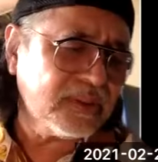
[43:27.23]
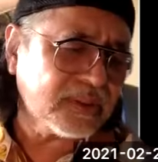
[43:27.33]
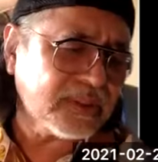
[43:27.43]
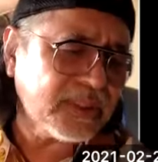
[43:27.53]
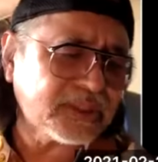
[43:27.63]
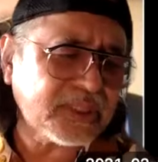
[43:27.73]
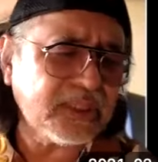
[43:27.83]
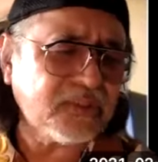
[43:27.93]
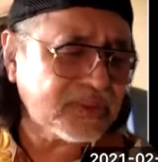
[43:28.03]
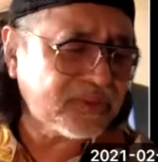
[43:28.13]
Real
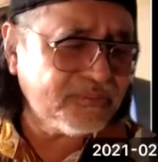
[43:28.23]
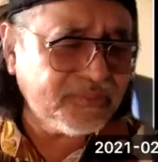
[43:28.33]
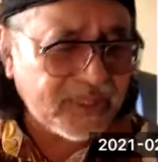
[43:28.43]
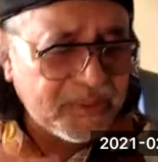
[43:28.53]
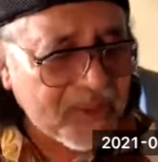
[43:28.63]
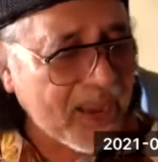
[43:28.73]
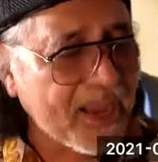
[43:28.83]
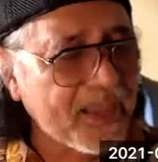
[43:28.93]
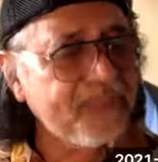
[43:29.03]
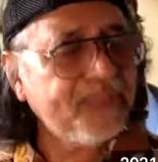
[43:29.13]
estate was very
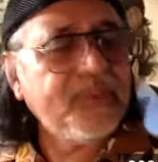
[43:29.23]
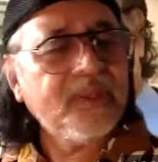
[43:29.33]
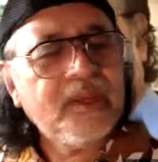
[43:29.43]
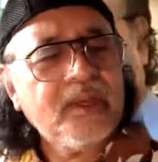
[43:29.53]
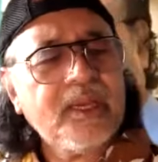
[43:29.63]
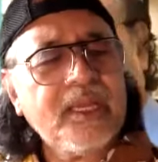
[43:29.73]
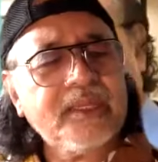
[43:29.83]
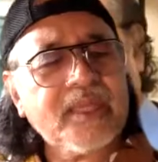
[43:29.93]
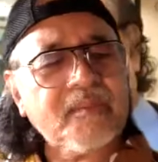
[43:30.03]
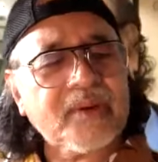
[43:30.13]
bad,
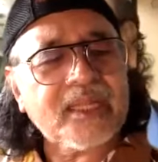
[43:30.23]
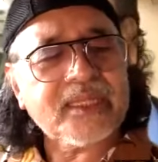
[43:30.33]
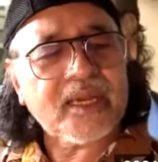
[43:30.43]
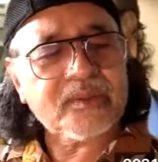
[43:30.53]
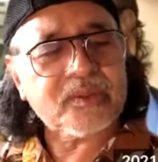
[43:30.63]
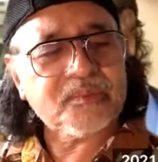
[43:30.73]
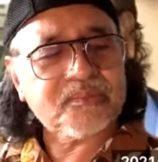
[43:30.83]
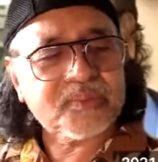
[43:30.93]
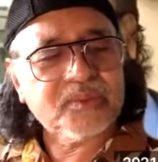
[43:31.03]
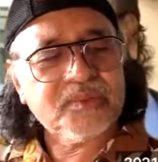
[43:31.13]
and I'm running out of
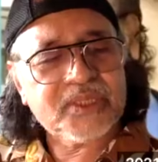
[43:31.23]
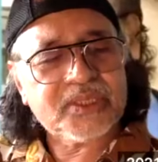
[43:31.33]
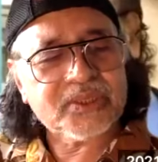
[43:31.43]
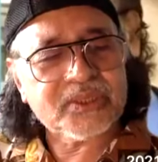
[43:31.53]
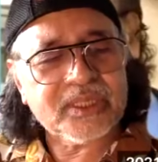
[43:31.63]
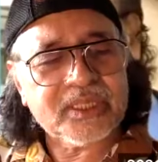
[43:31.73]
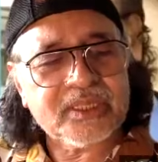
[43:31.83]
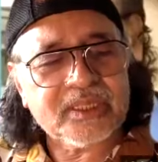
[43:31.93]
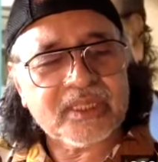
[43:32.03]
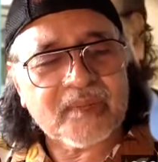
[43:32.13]
commission,
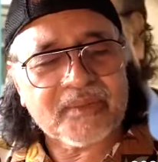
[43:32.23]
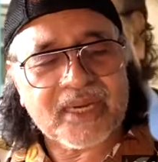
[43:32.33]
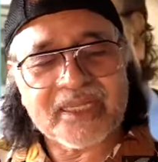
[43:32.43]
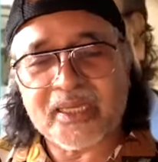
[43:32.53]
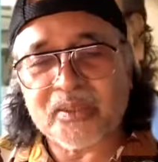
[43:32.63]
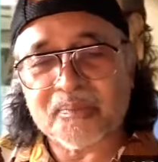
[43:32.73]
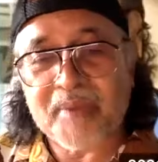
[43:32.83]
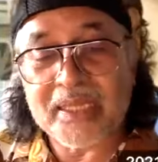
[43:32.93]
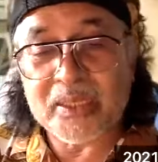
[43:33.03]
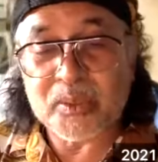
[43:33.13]
and I'm running out of
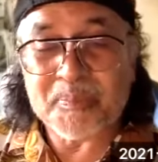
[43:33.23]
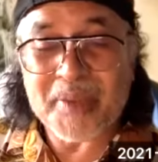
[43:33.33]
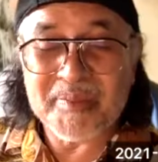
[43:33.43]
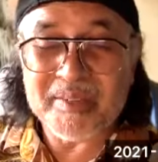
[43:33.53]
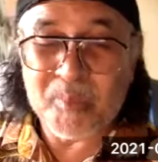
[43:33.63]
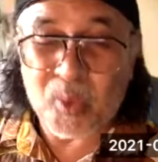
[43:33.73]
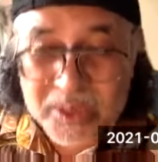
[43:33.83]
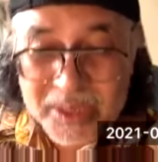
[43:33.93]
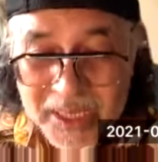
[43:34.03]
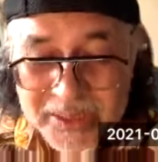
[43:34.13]
money to pay my
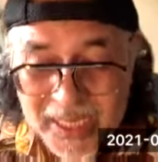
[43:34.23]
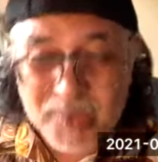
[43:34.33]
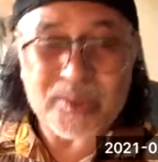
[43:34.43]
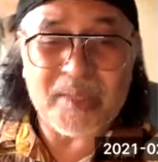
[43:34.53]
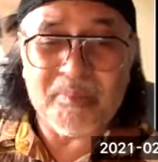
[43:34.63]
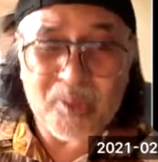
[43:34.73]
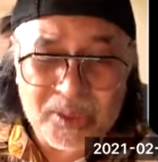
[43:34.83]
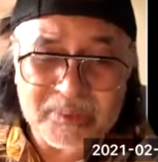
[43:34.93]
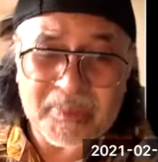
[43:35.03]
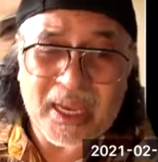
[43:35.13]
mortgage. I could have
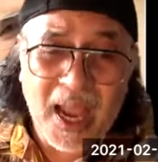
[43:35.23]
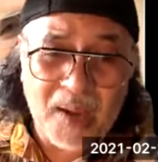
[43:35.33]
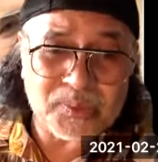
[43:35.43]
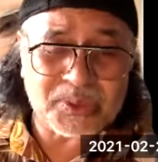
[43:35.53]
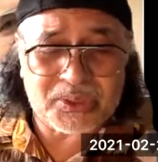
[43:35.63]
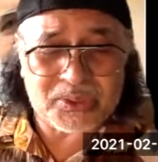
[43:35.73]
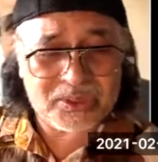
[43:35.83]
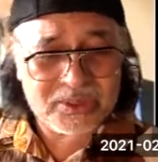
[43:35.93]
lost my house.